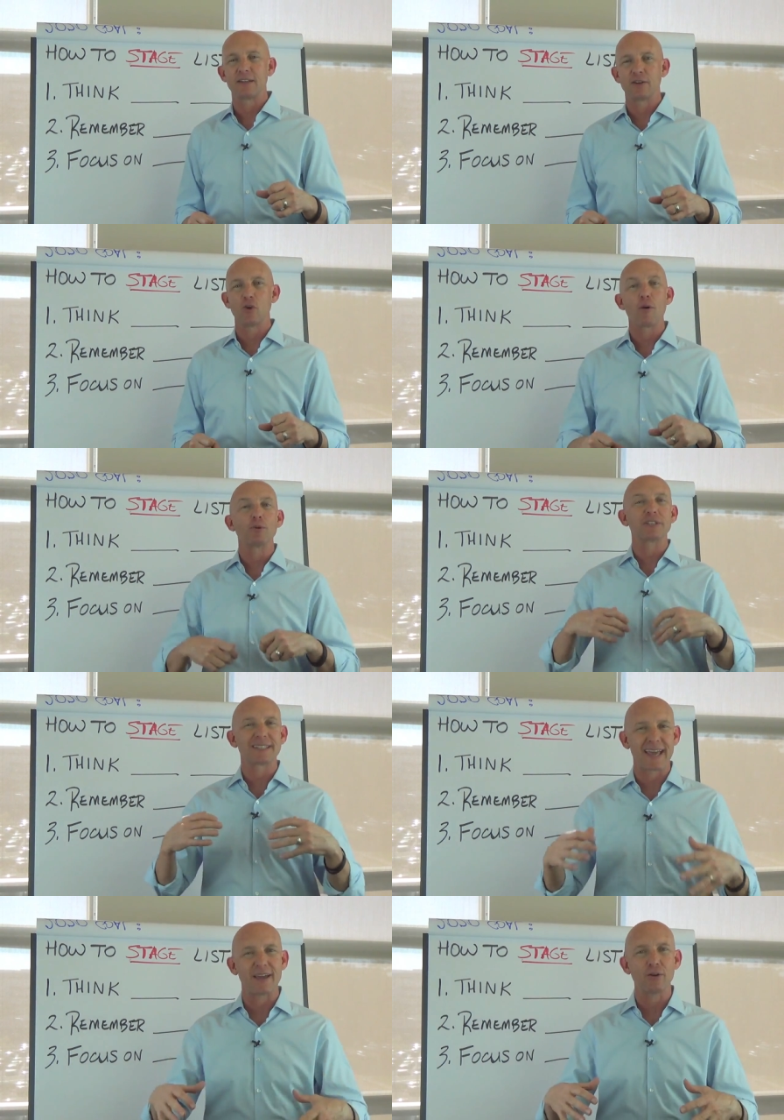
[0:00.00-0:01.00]
normal
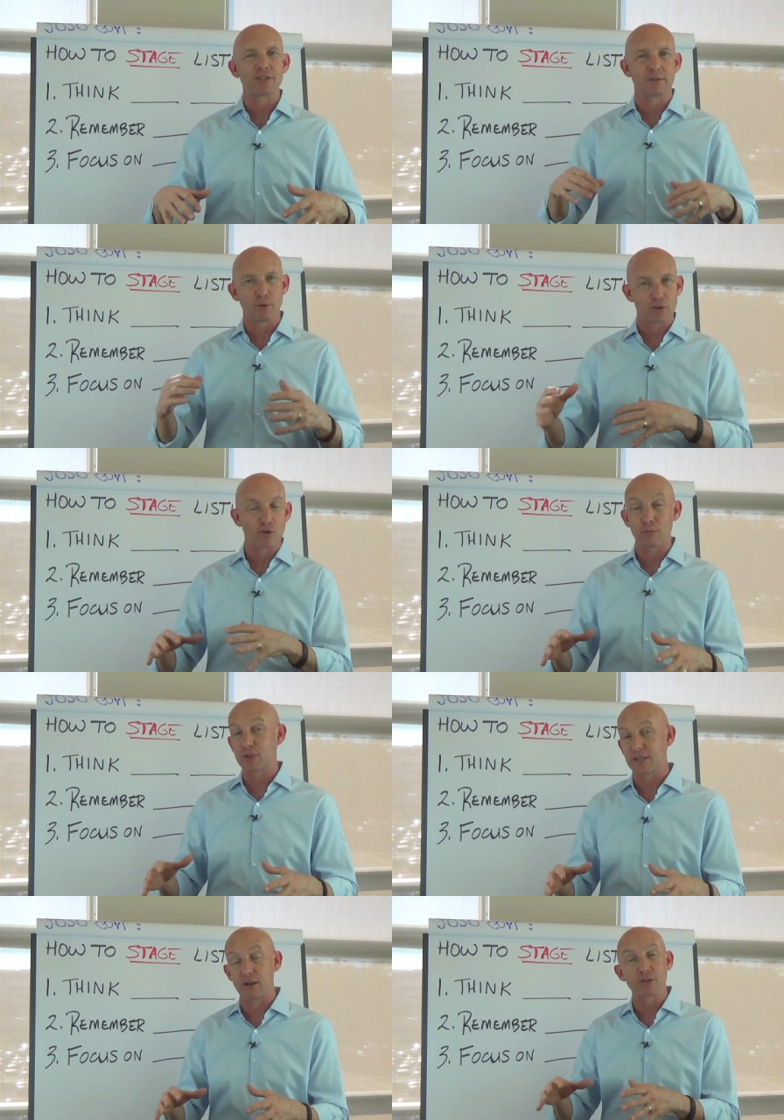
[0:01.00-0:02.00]
sales
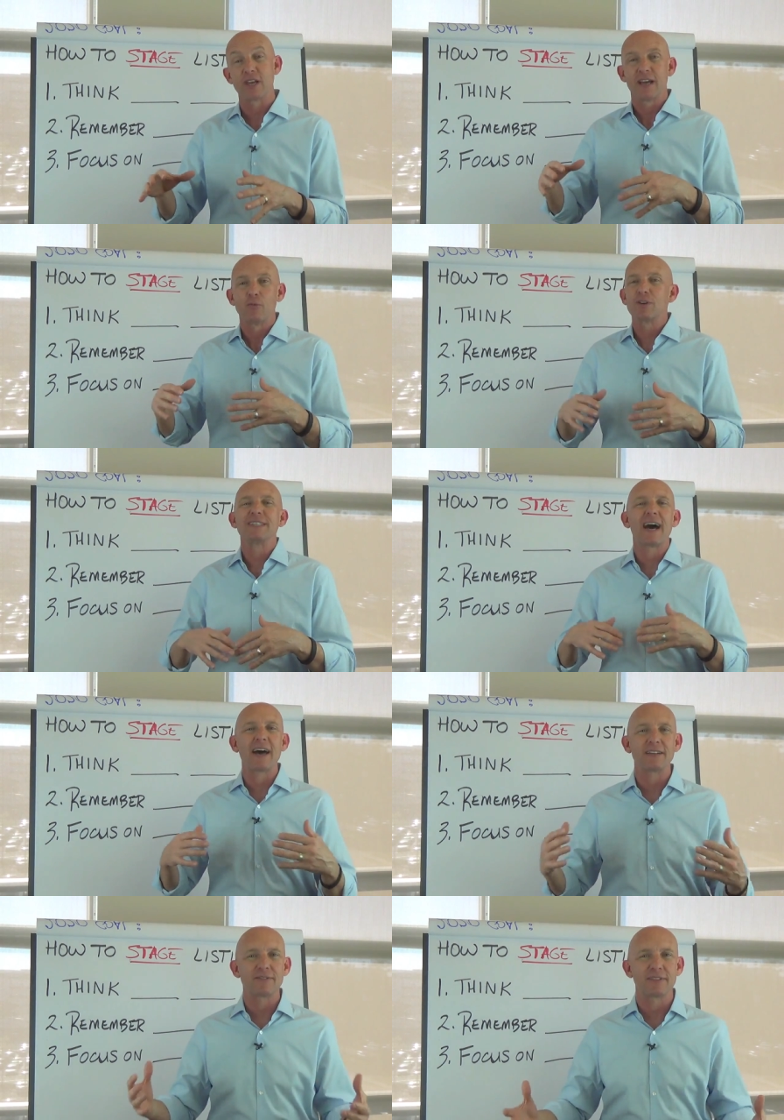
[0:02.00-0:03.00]
was
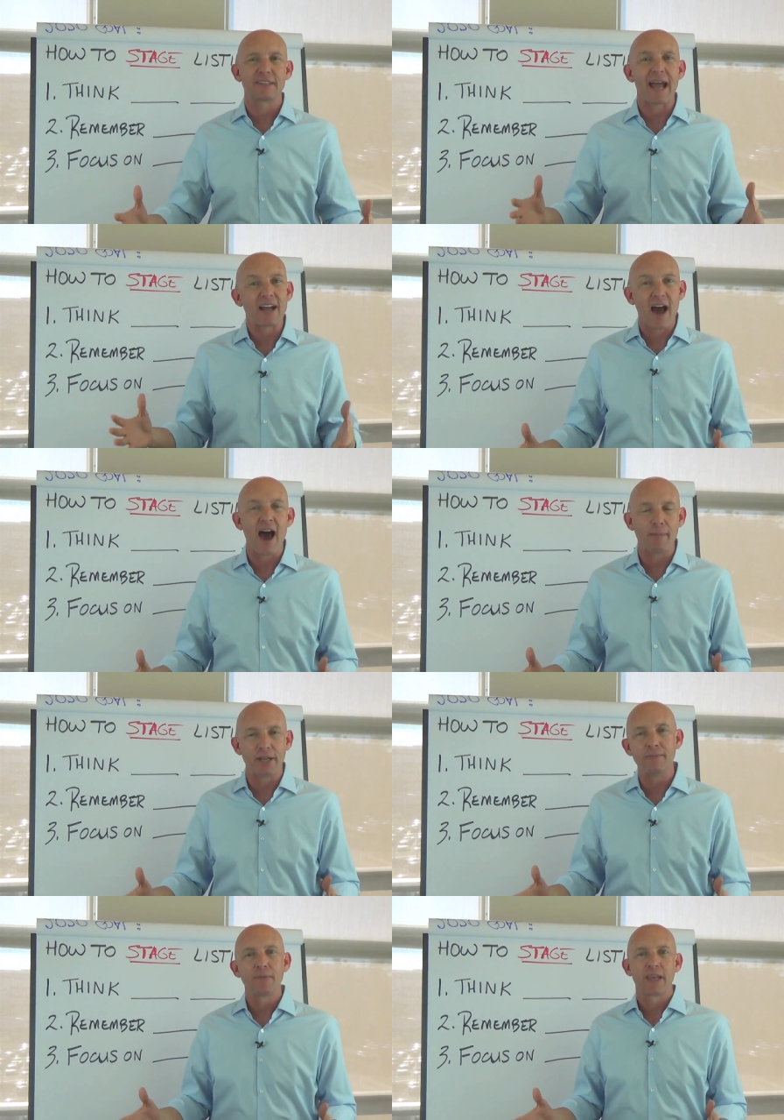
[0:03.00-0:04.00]
not that
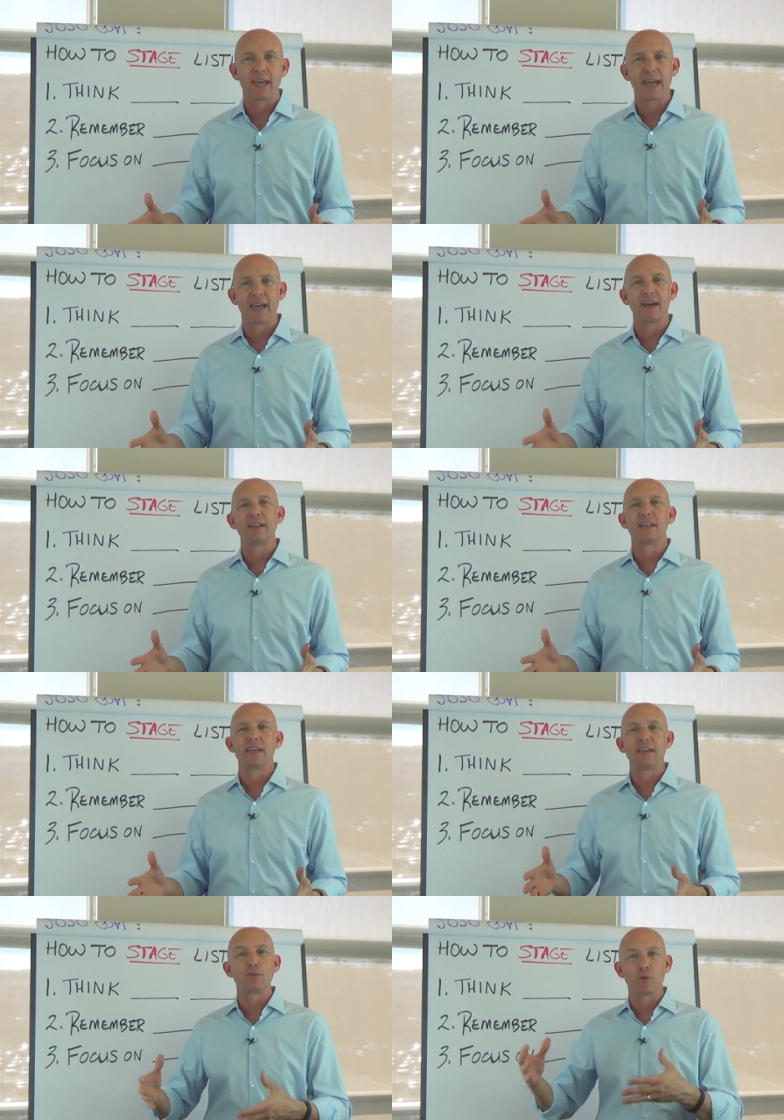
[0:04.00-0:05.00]
common, and
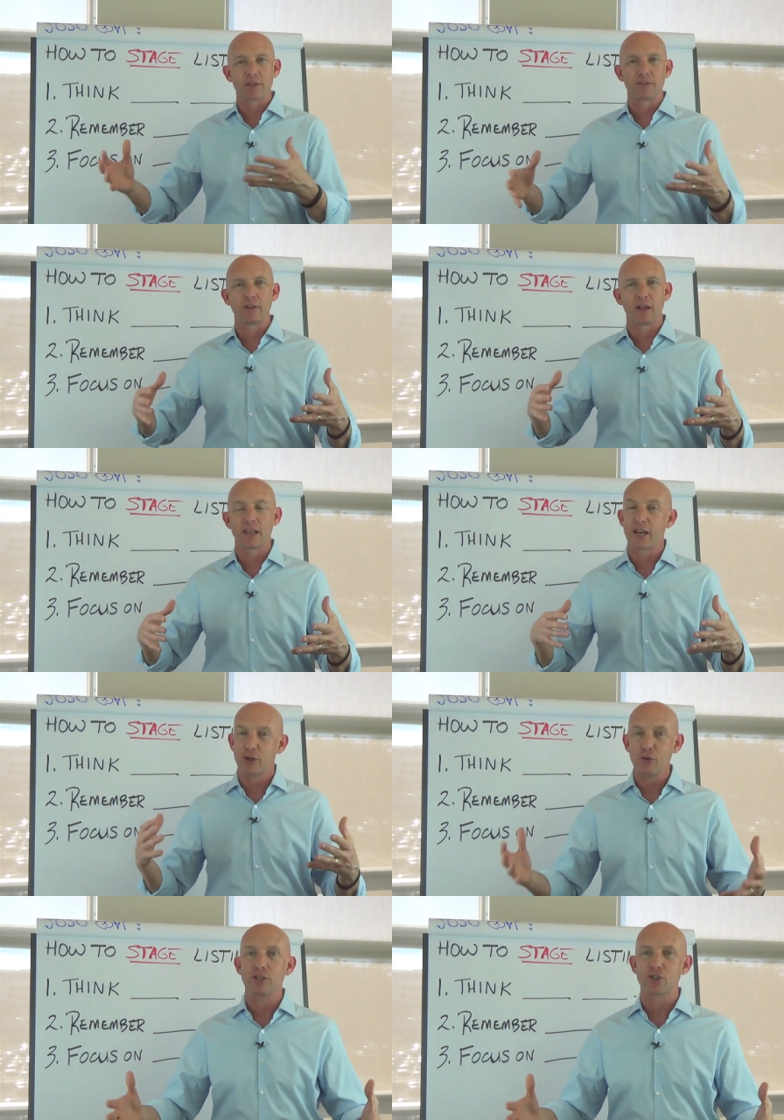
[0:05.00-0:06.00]
even with a lot of
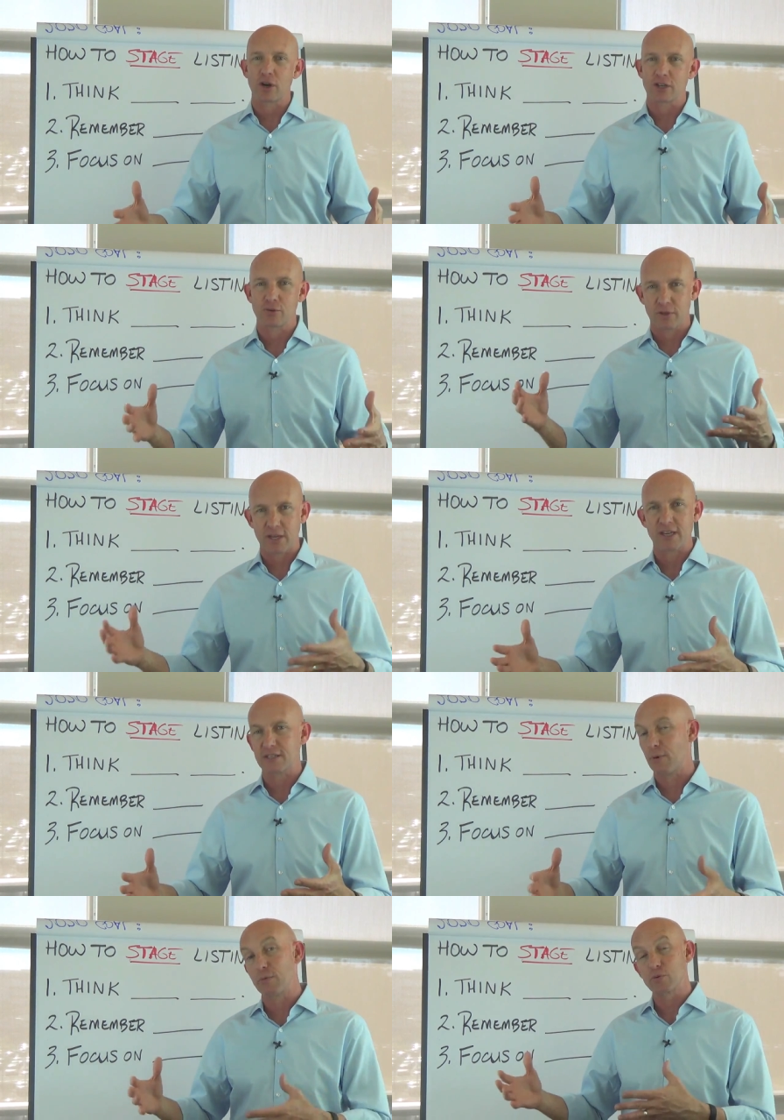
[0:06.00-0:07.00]
new construction with
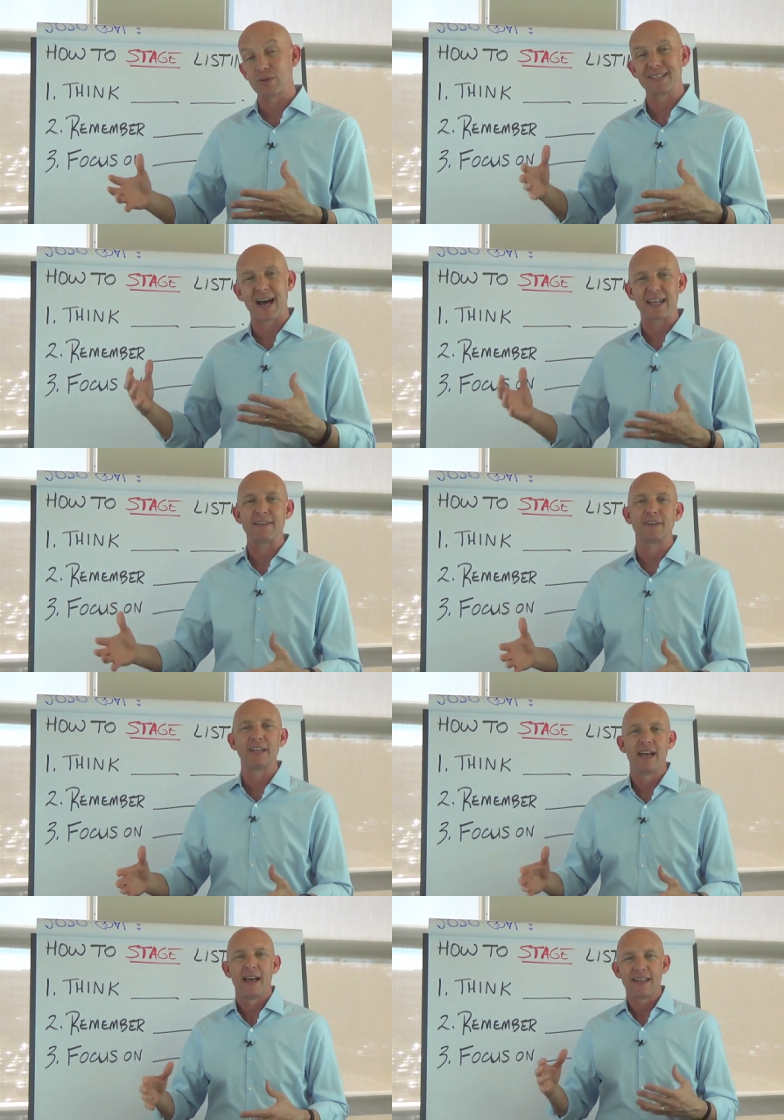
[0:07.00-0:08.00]
custom homes was not
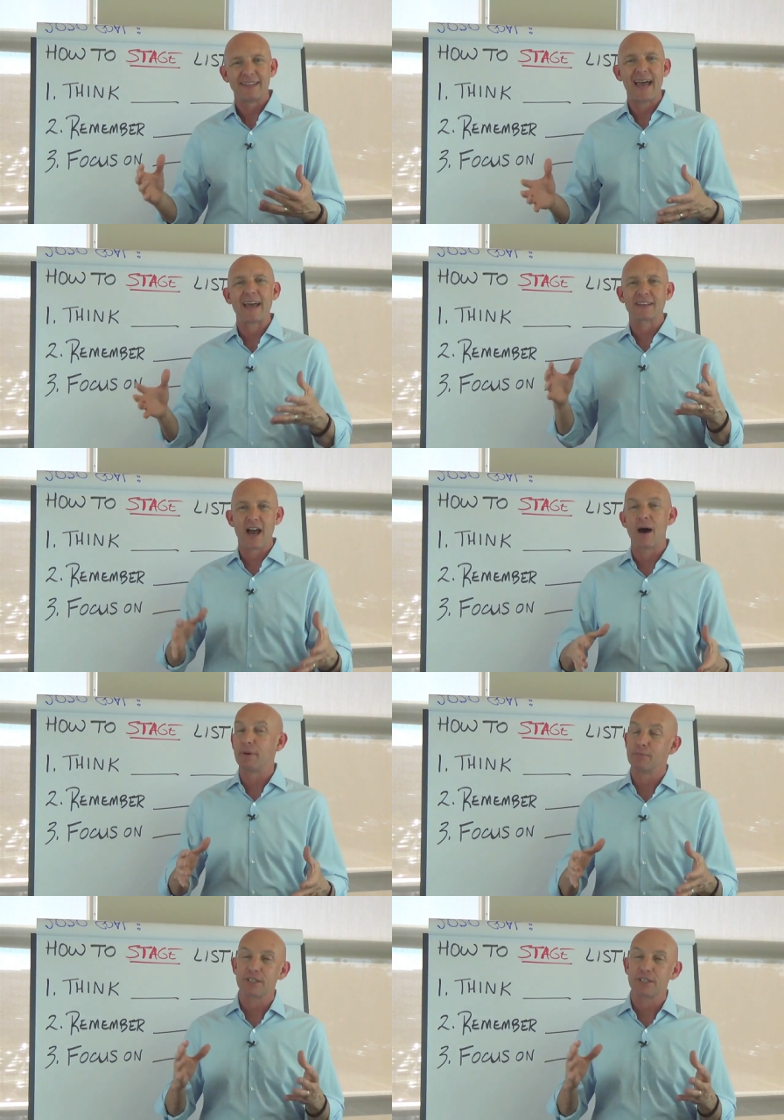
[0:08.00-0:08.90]
even that common.